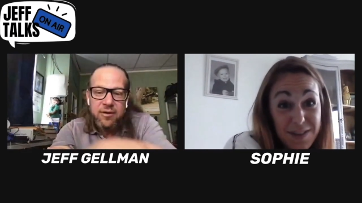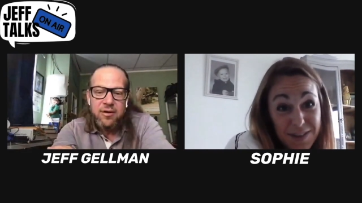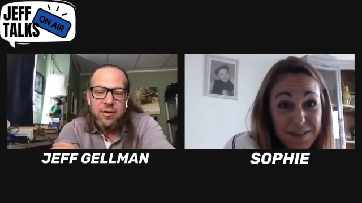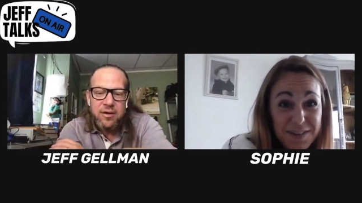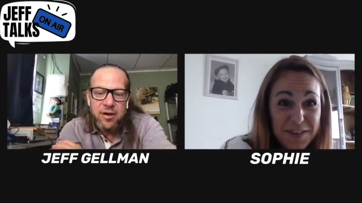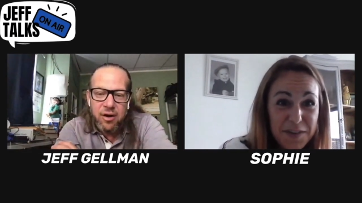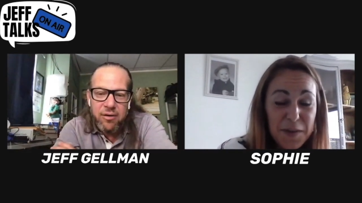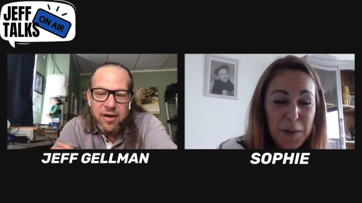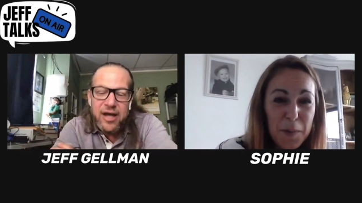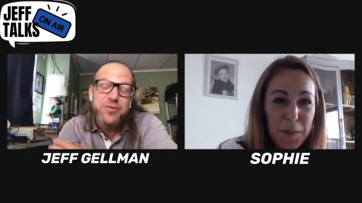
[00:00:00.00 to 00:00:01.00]
Speaker 1: Yeah. You
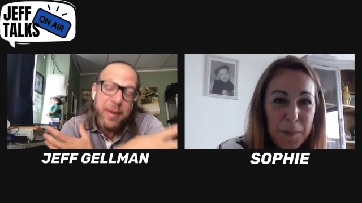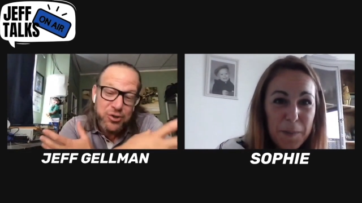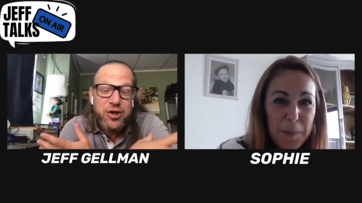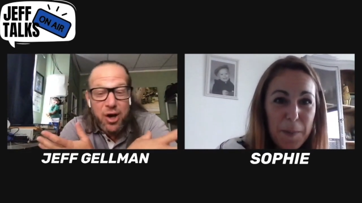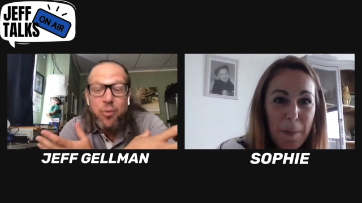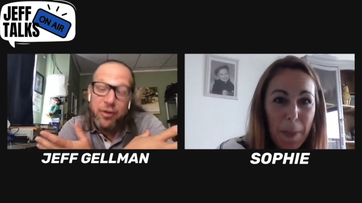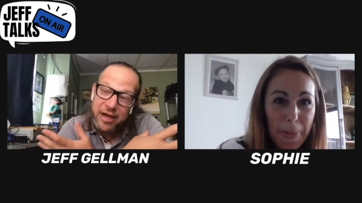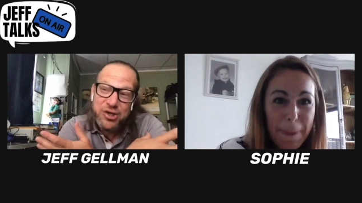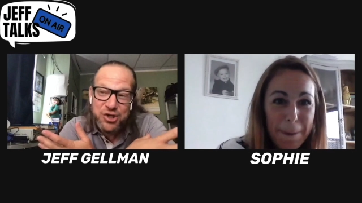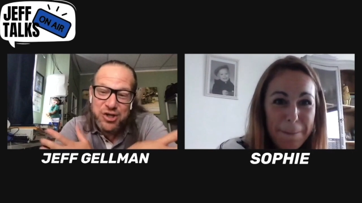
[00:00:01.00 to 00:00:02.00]
know, especially in a
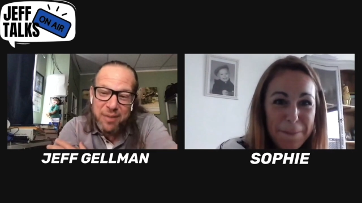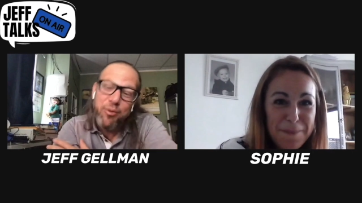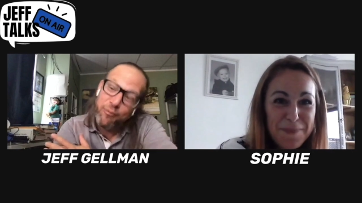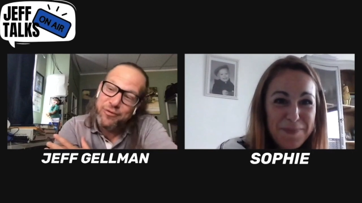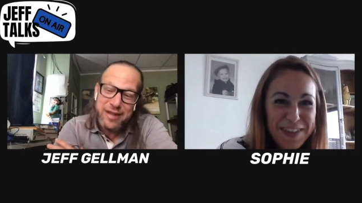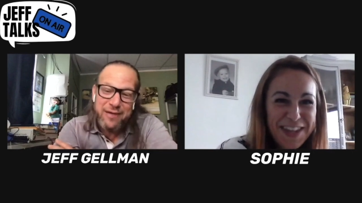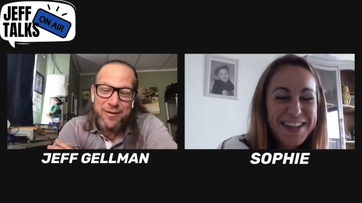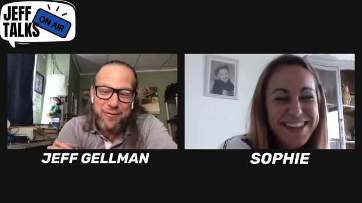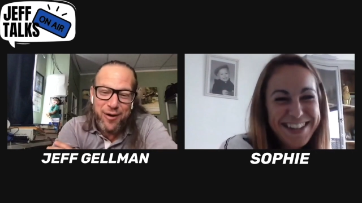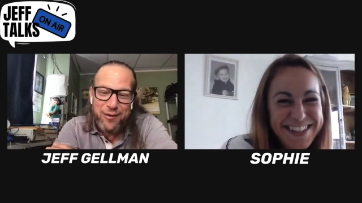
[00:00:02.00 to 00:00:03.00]
relationship, hopefully they
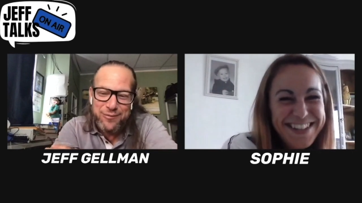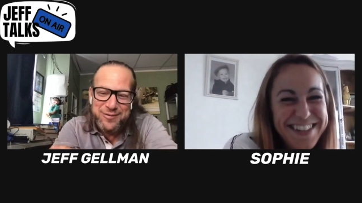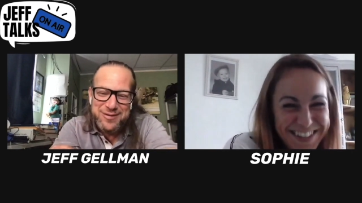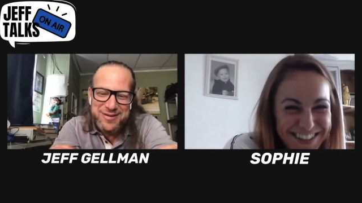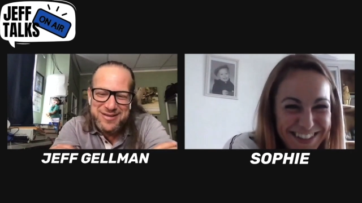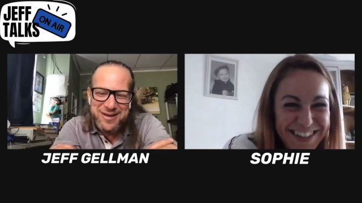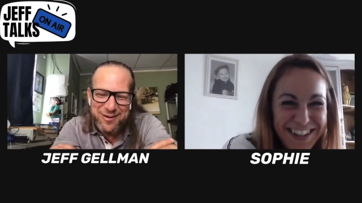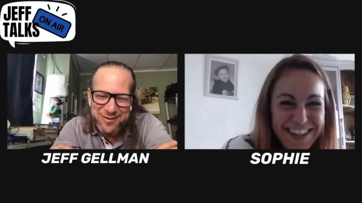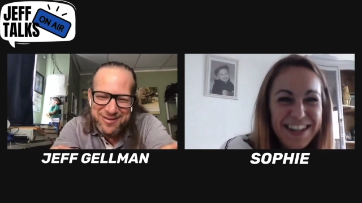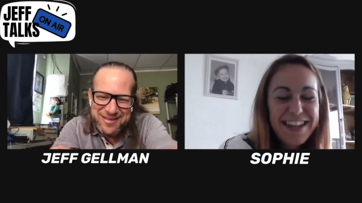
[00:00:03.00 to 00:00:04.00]
evolve. So
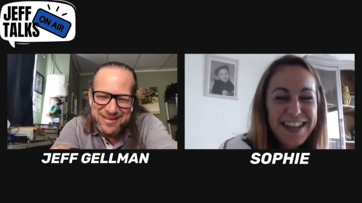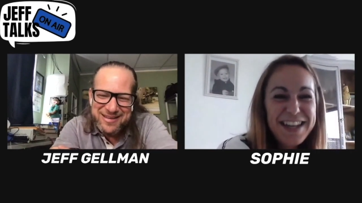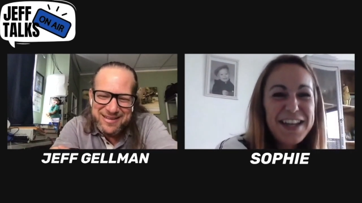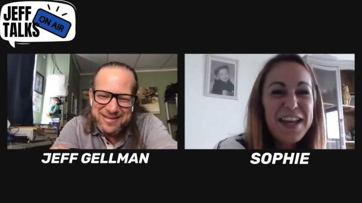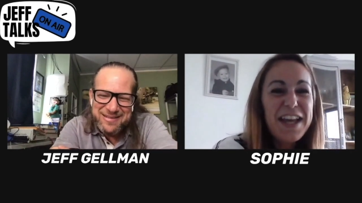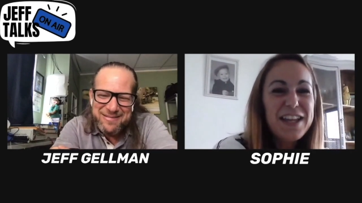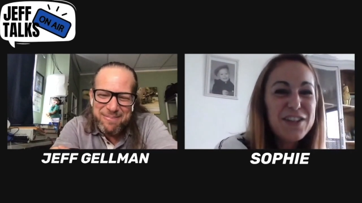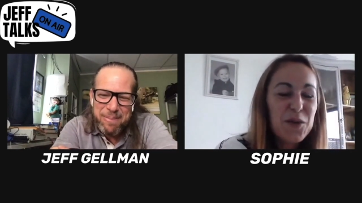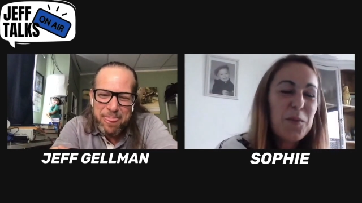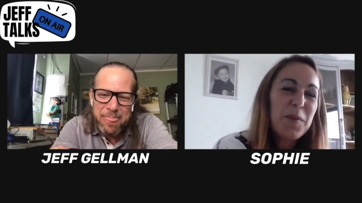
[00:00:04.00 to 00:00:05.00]

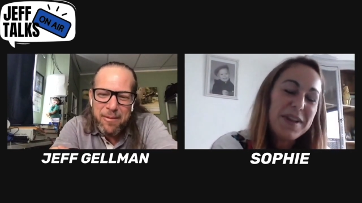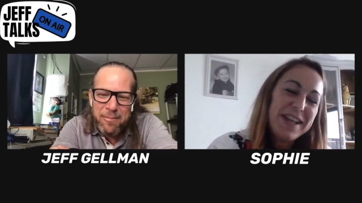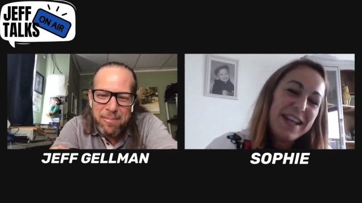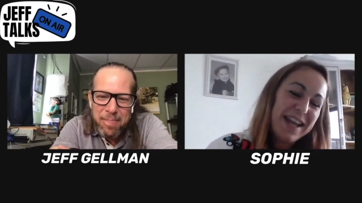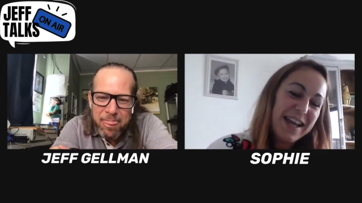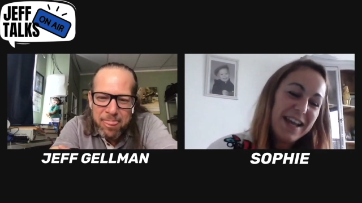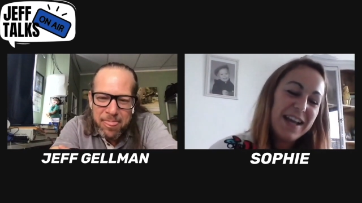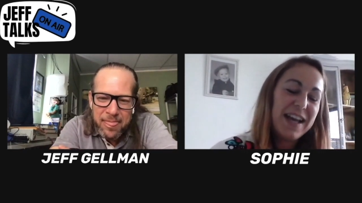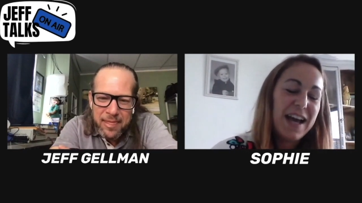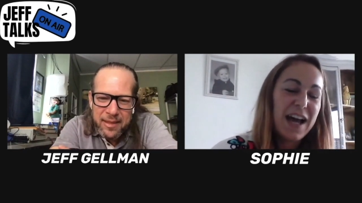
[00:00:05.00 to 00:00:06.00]
So but
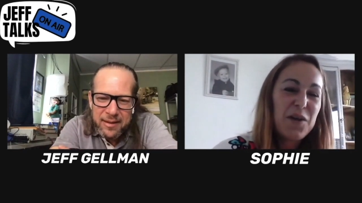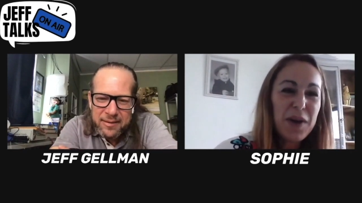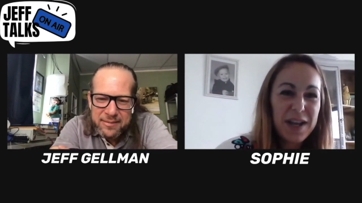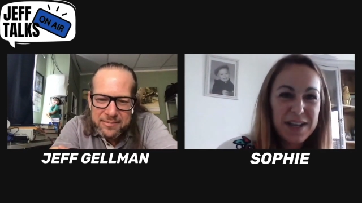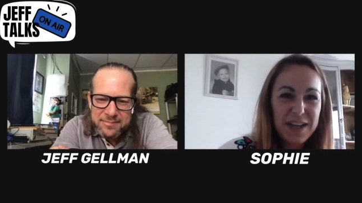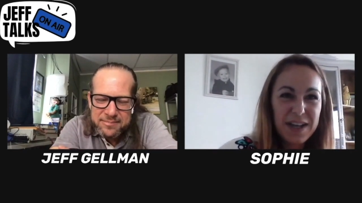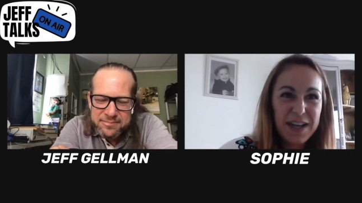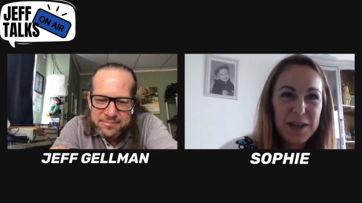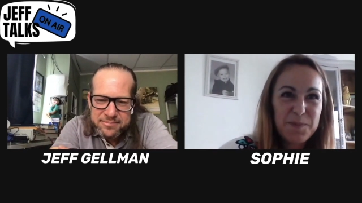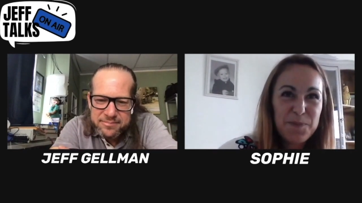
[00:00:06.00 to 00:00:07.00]
Speaker 2: how can
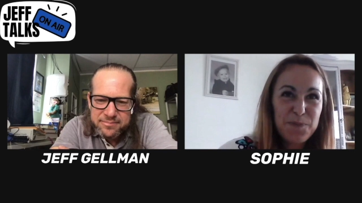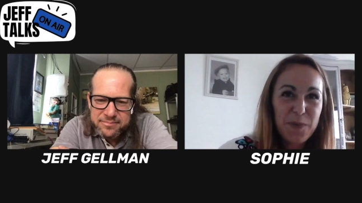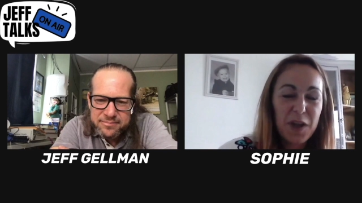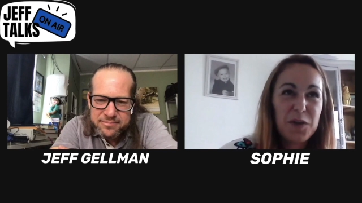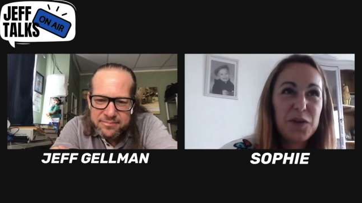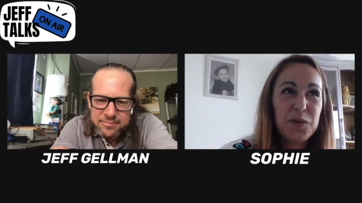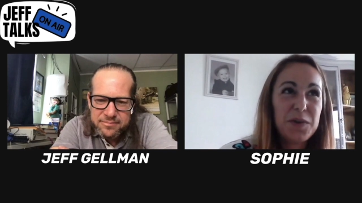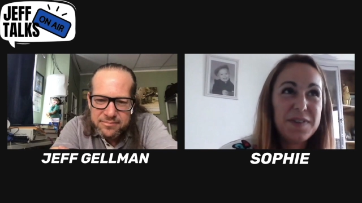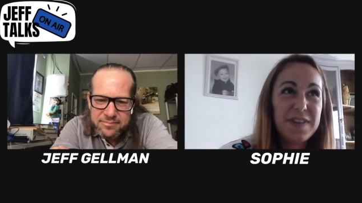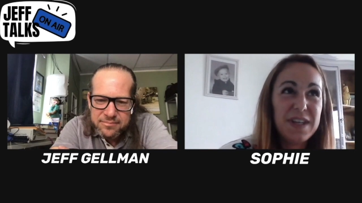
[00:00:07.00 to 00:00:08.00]
I how do
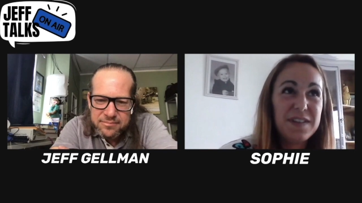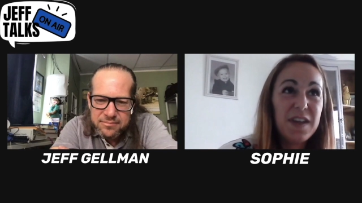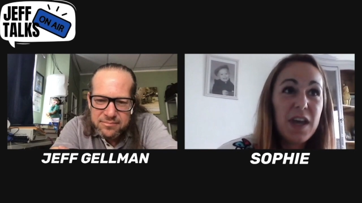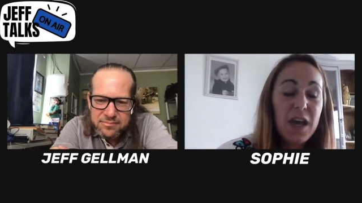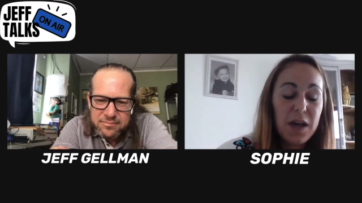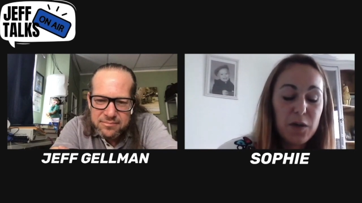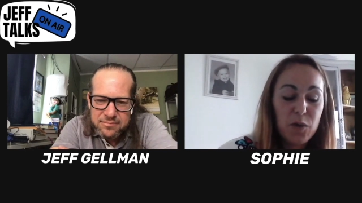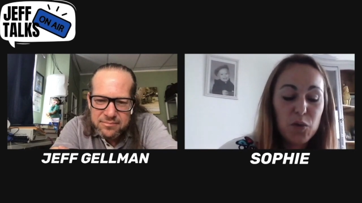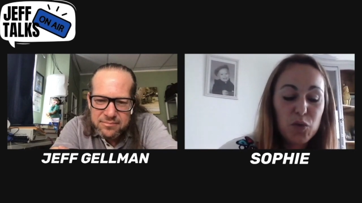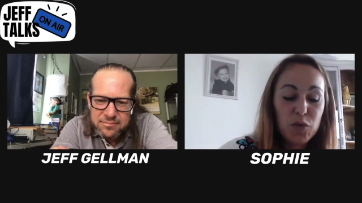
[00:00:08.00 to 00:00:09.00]
I say it?
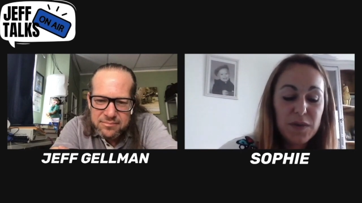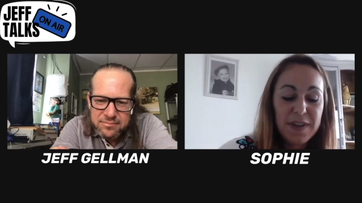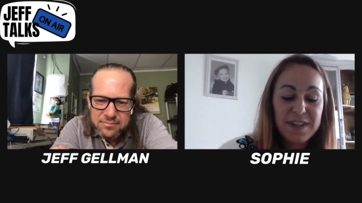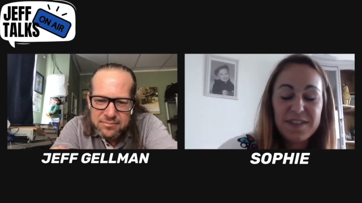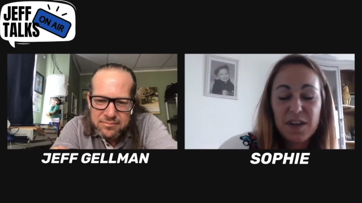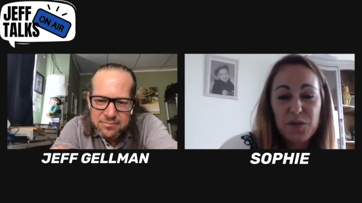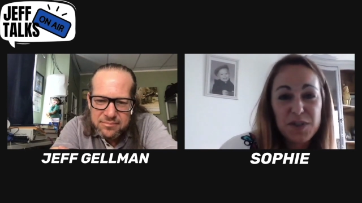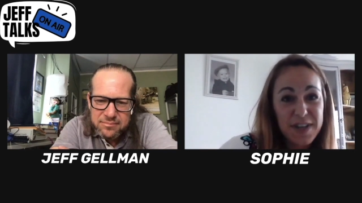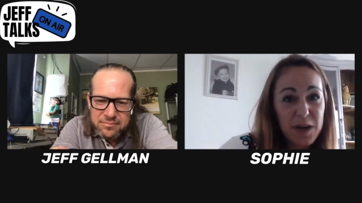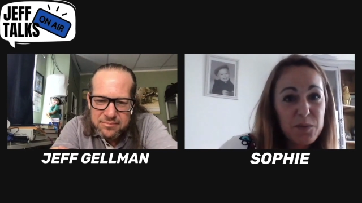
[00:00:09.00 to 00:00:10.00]
Is there a
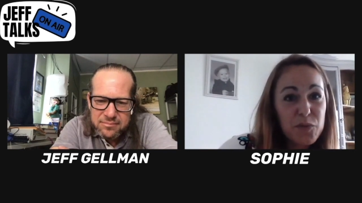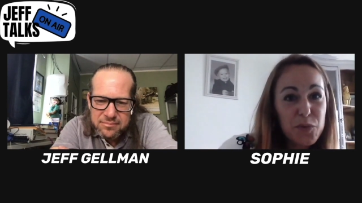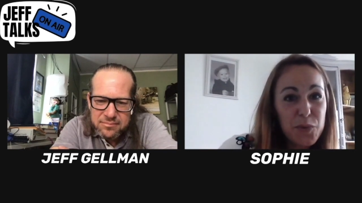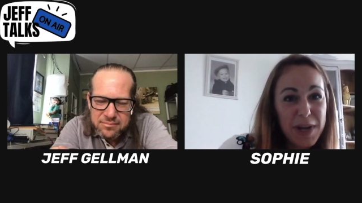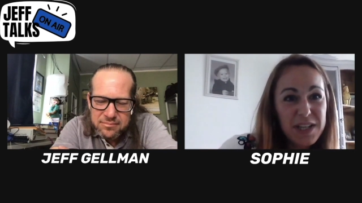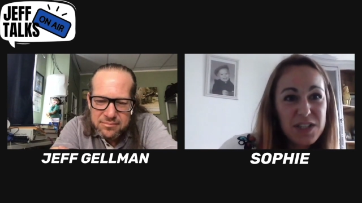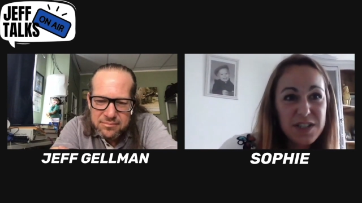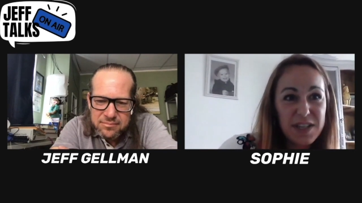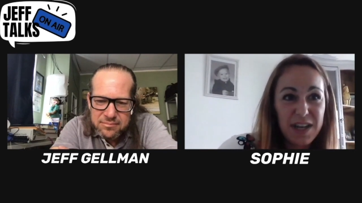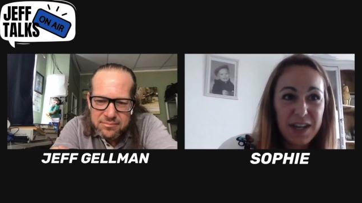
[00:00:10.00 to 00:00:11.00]
time range
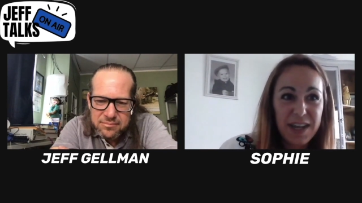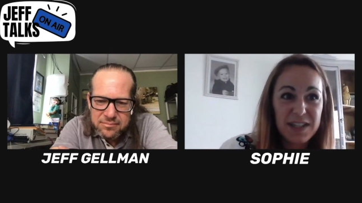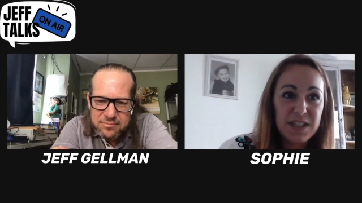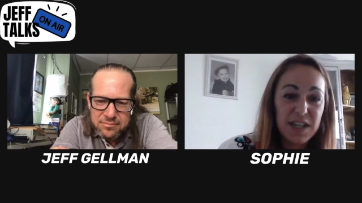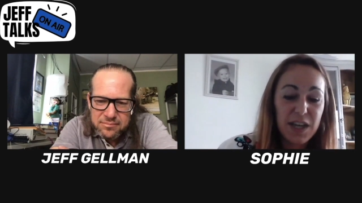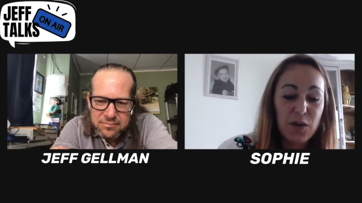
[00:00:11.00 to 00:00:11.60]
that I can say,